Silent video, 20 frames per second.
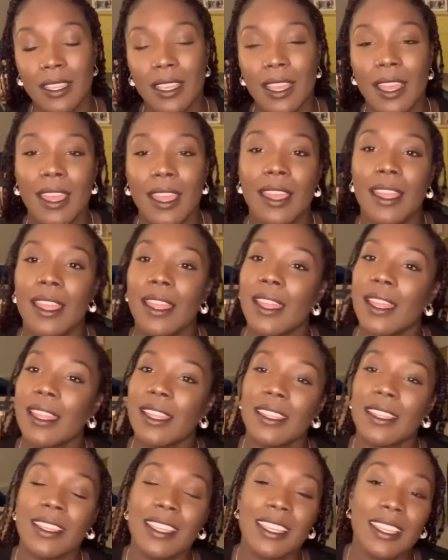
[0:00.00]

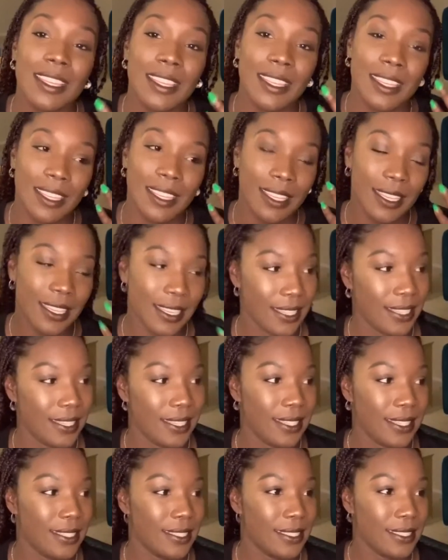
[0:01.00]

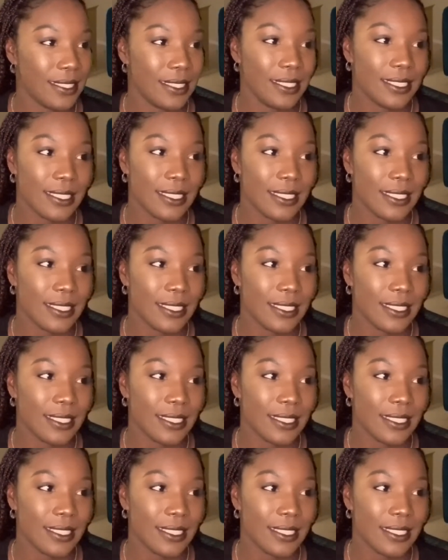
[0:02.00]
Nothing is said.